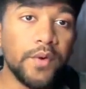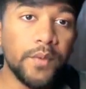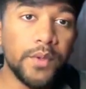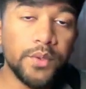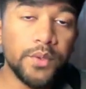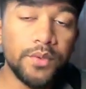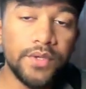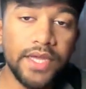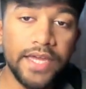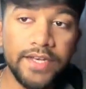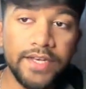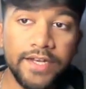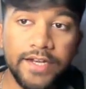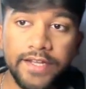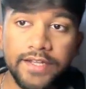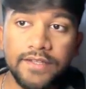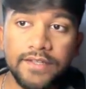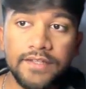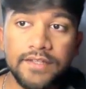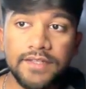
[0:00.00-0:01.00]
to
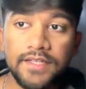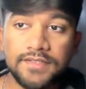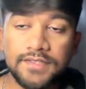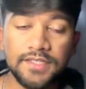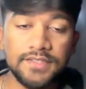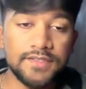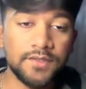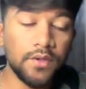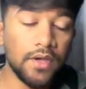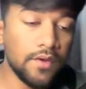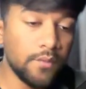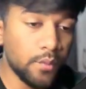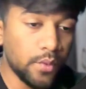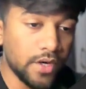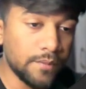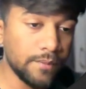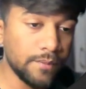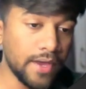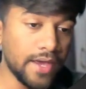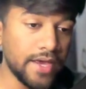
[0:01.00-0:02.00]
N8N, this is what
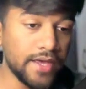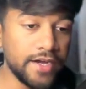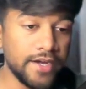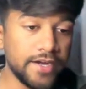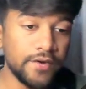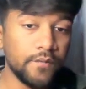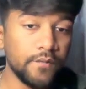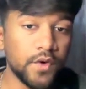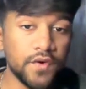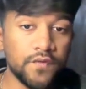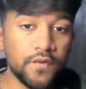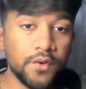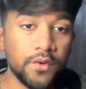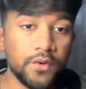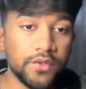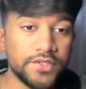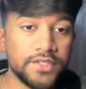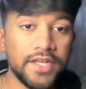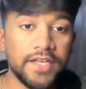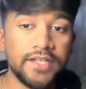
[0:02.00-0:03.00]
my N8N workflow
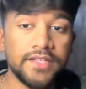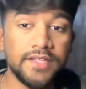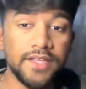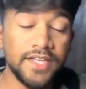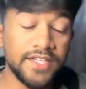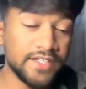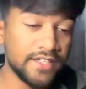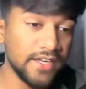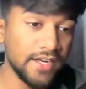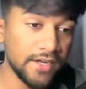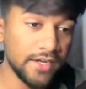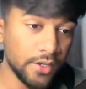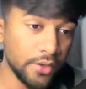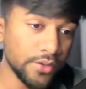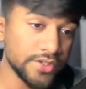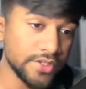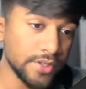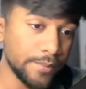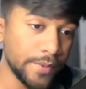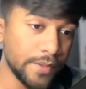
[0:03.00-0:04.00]
looks like. It looks
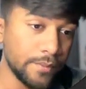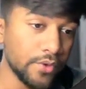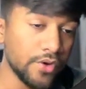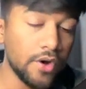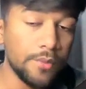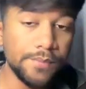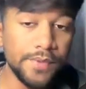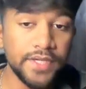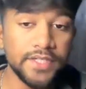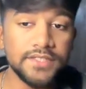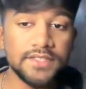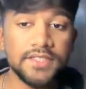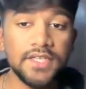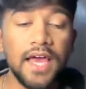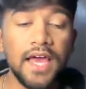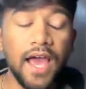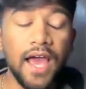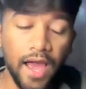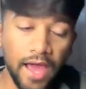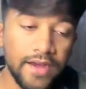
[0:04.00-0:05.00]
a bit more complex,
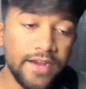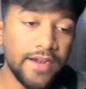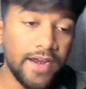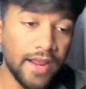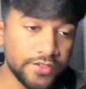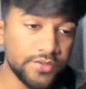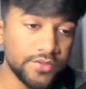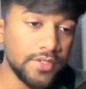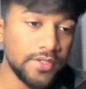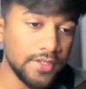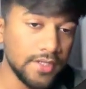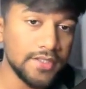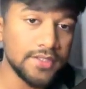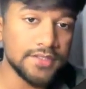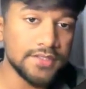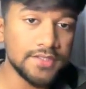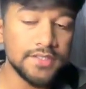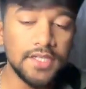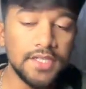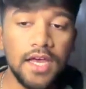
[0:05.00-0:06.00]
and it actually
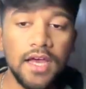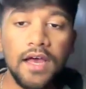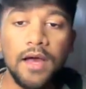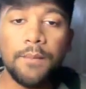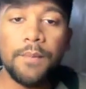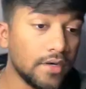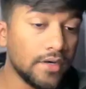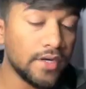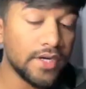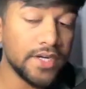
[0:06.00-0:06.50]
is, but it